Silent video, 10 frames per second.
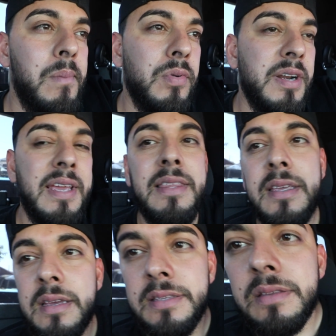we're gonna get
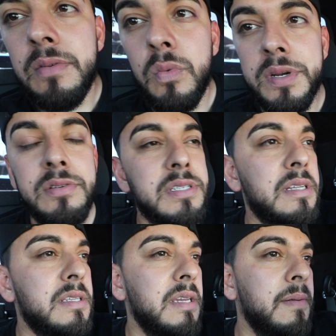the windows
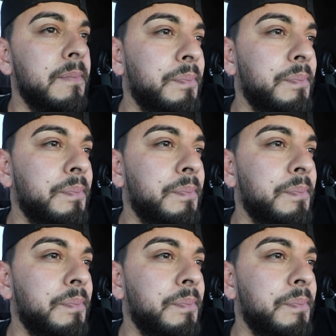tinted